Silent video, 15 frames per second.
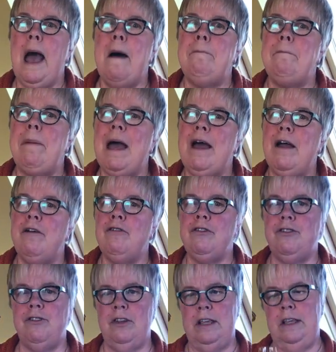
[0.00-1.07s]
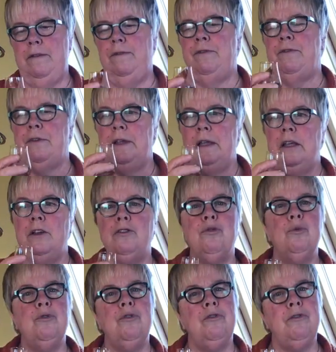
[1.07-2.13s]
aperitif
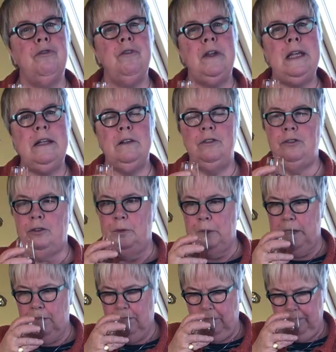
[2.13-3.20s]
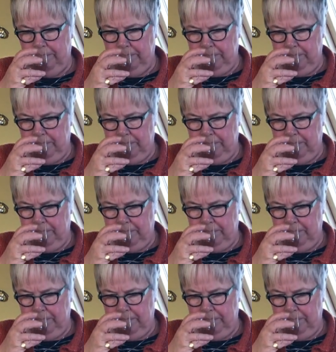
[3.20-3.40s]
sort of feel to it.